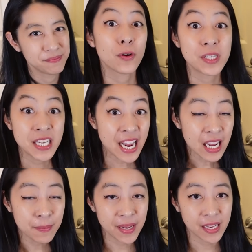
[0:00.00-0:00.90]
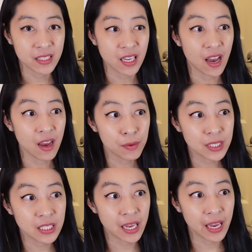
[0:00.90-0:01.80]
For tank mates, I
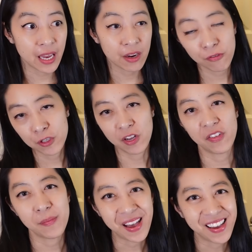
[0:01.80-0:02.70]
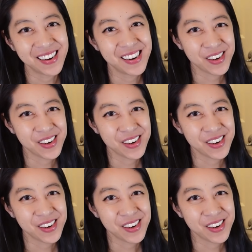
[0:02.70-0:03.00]
would say, first off of the bat,